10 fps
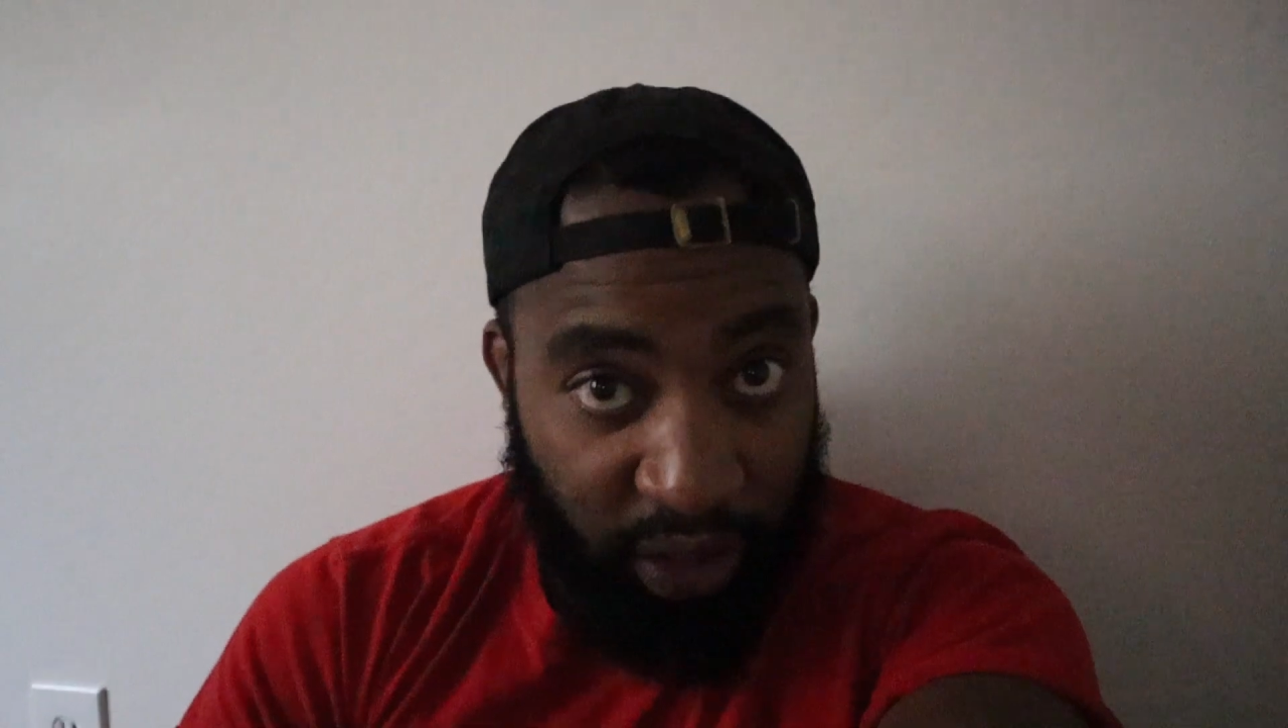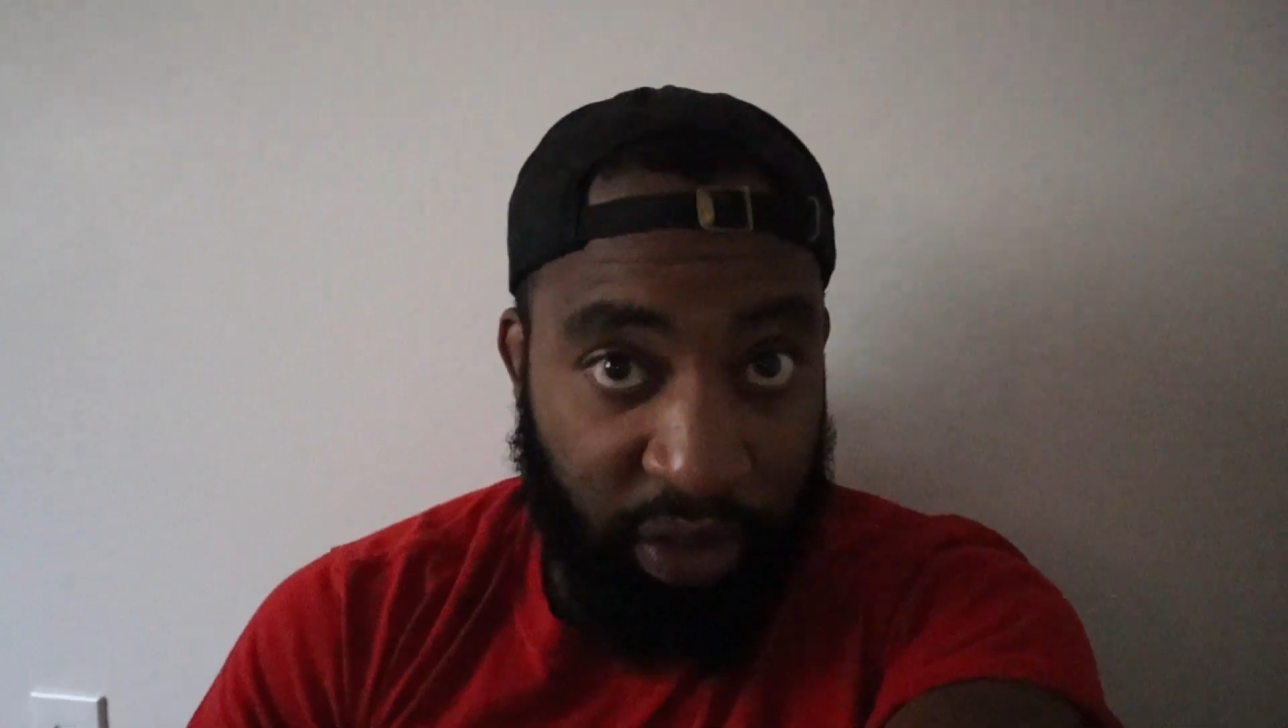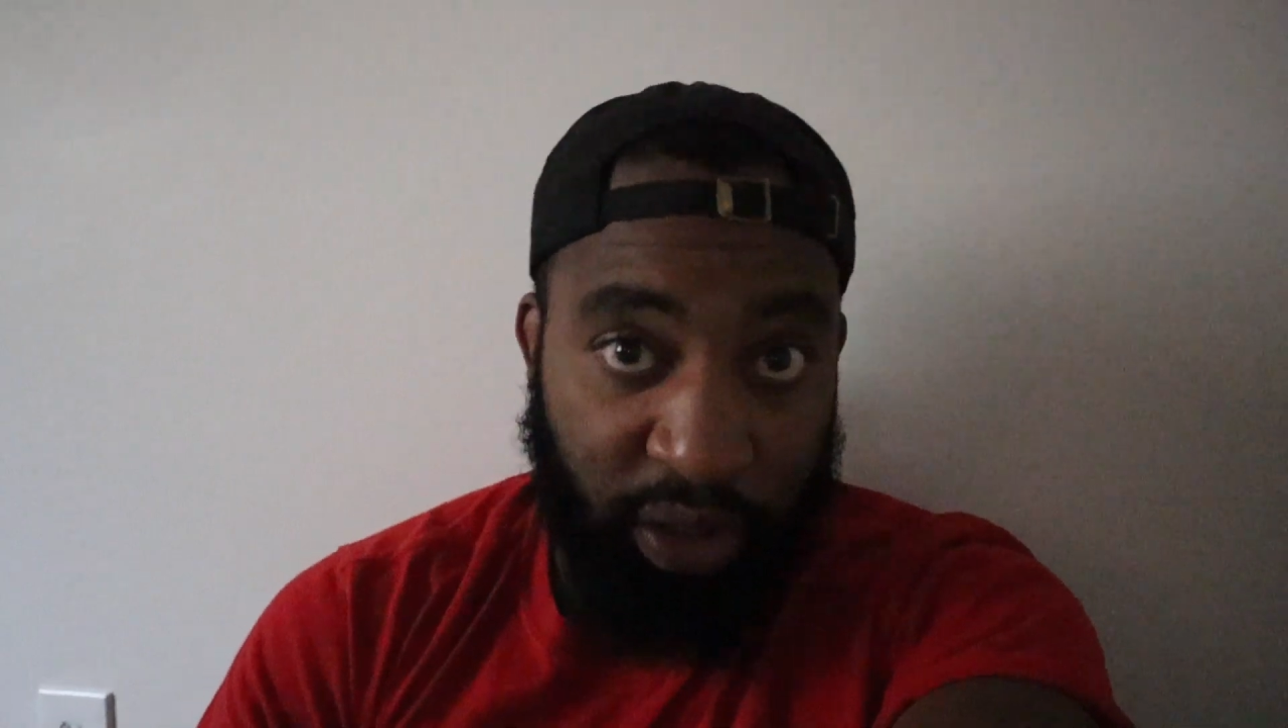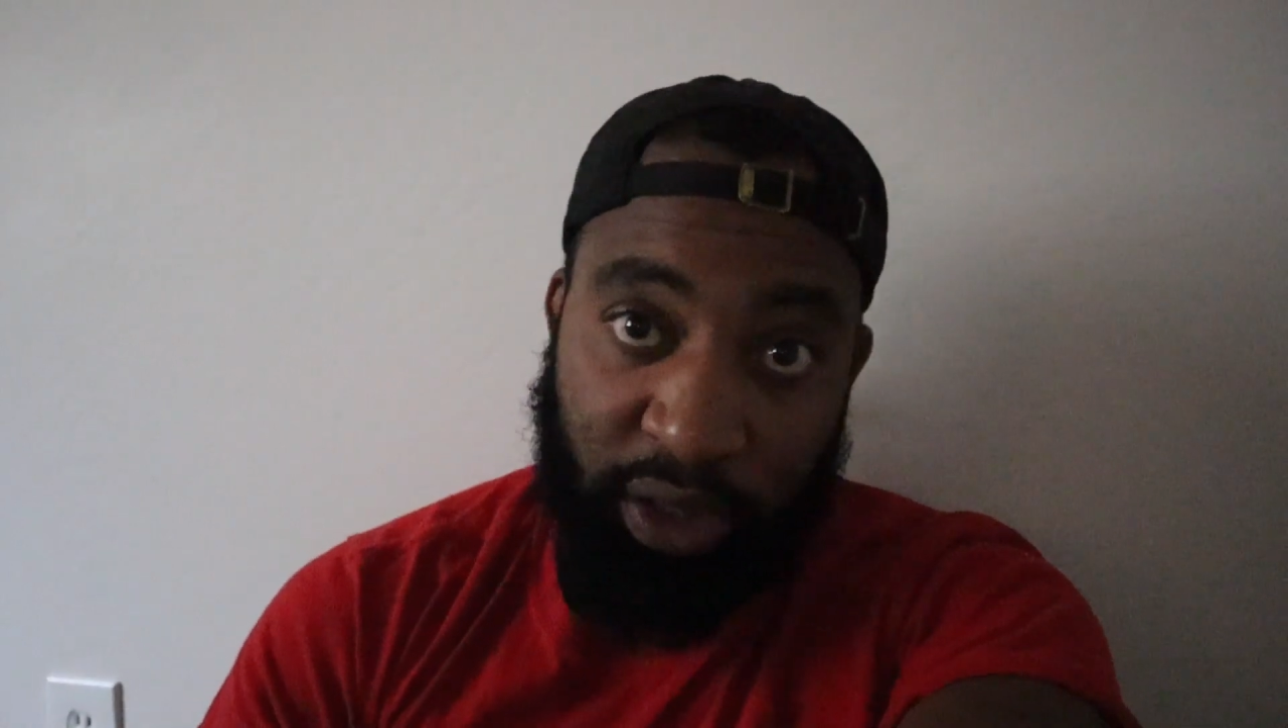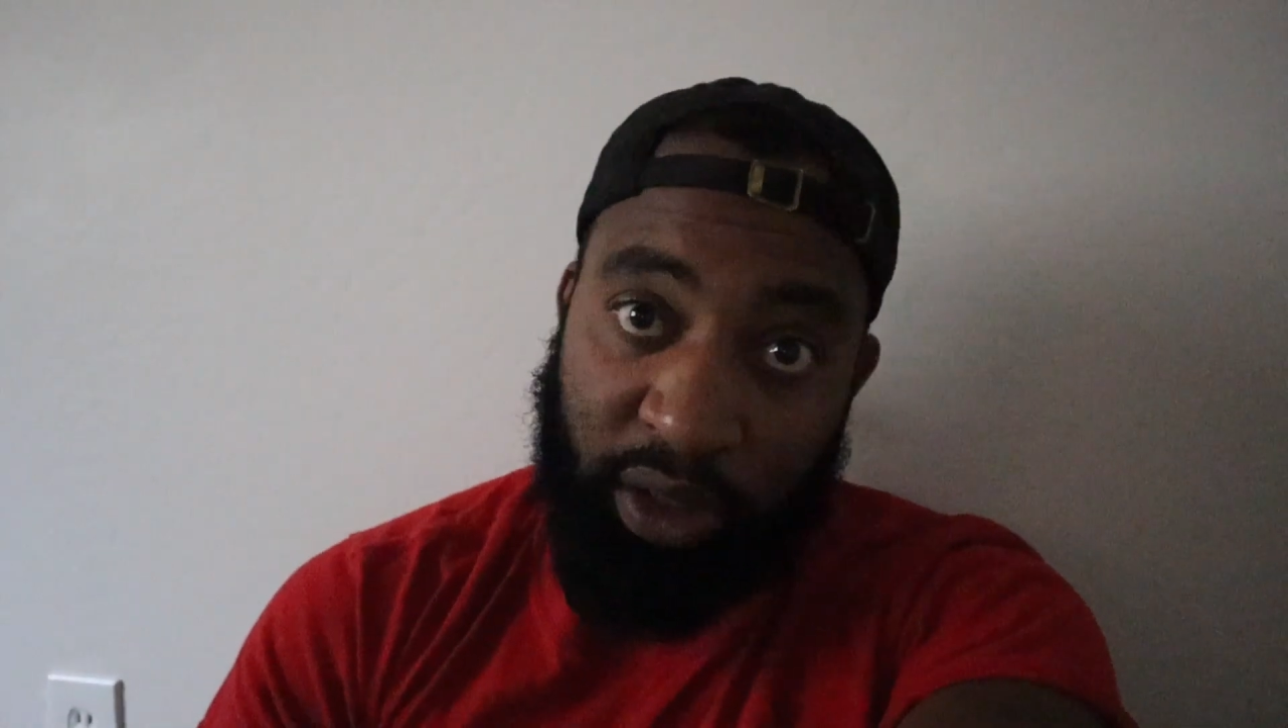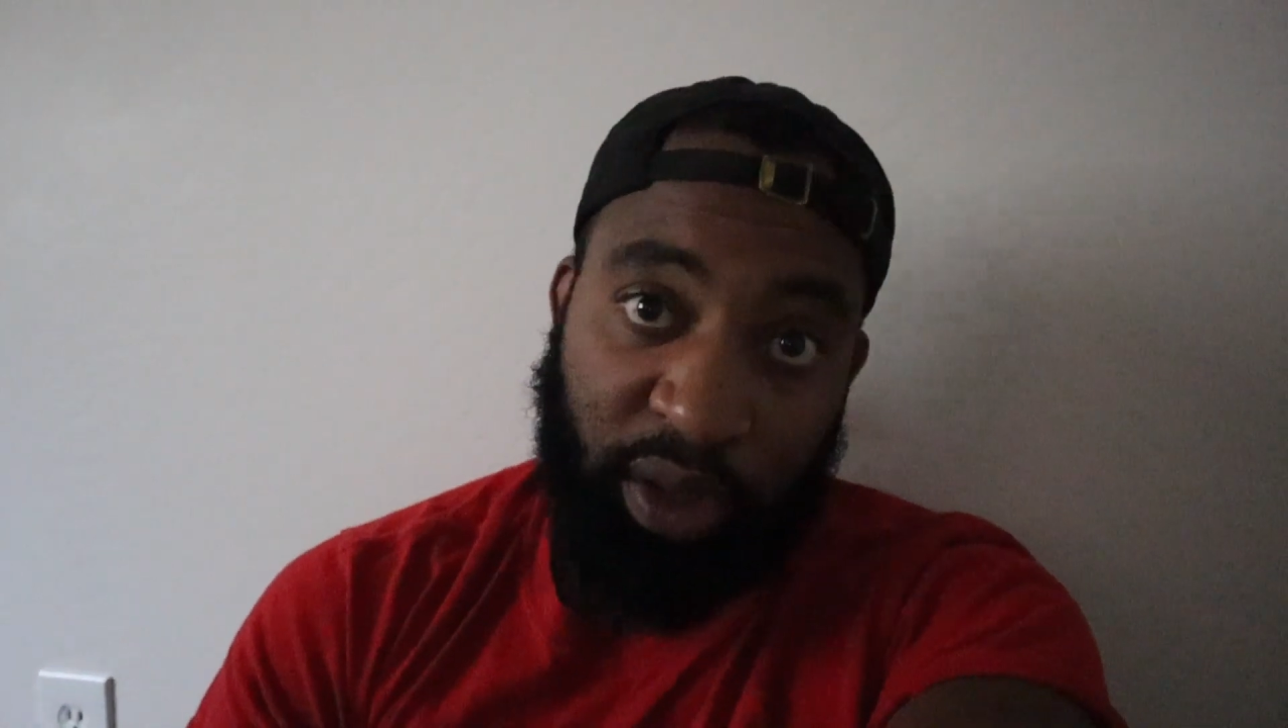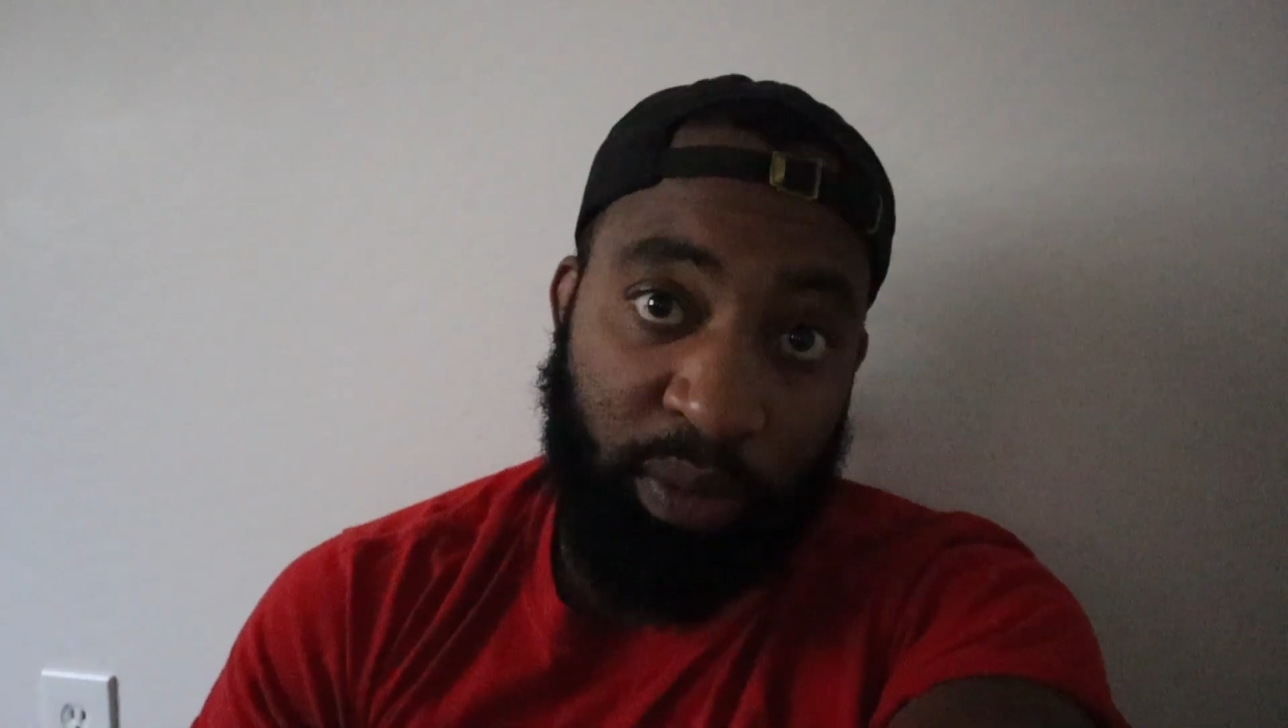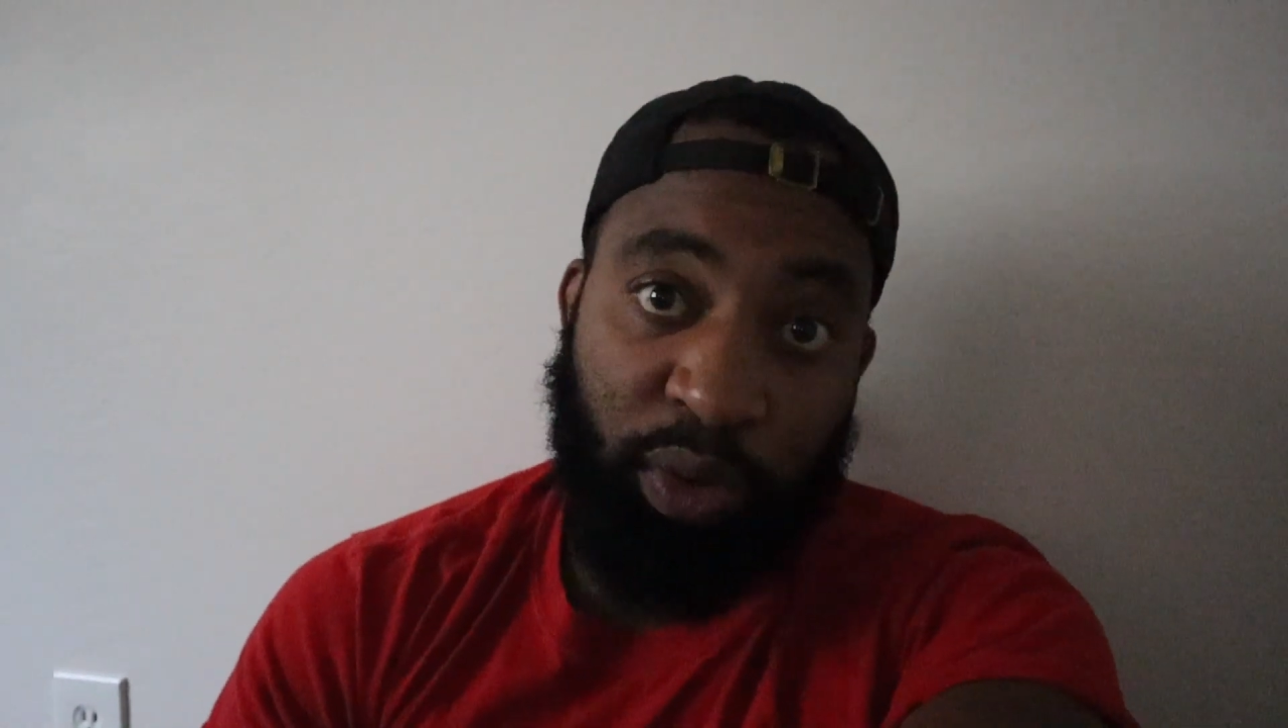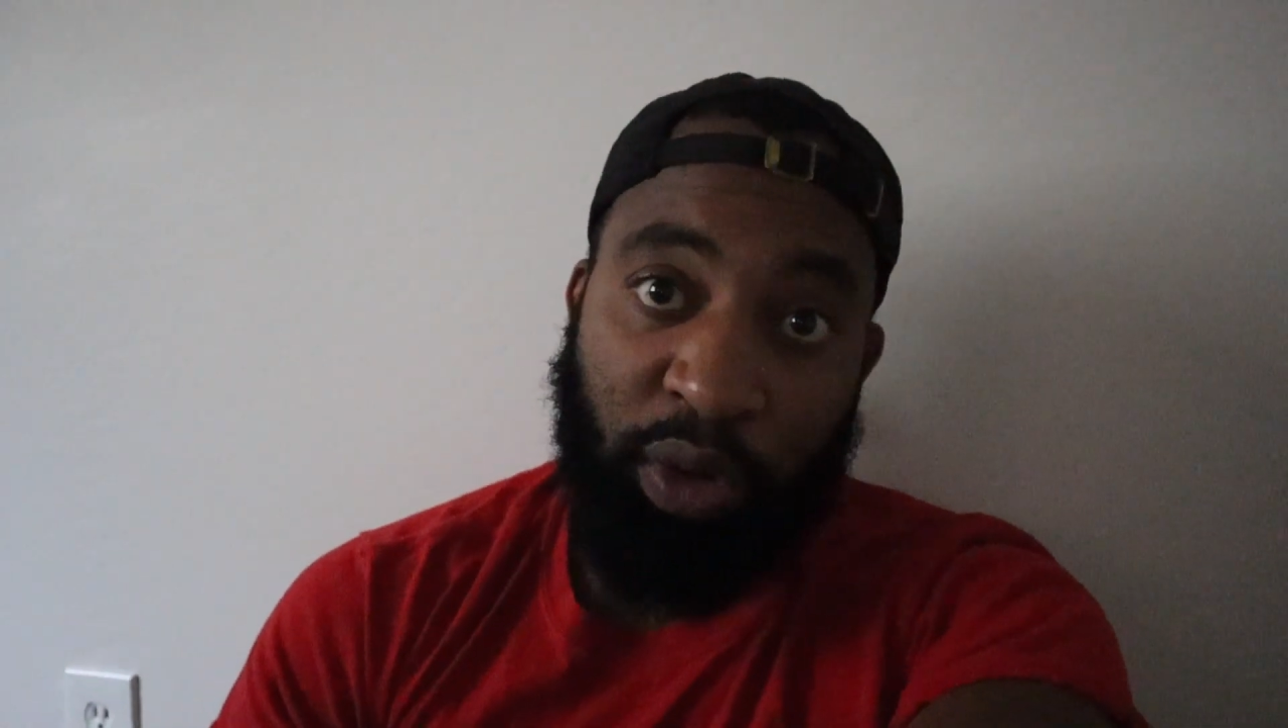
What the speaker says: there and let them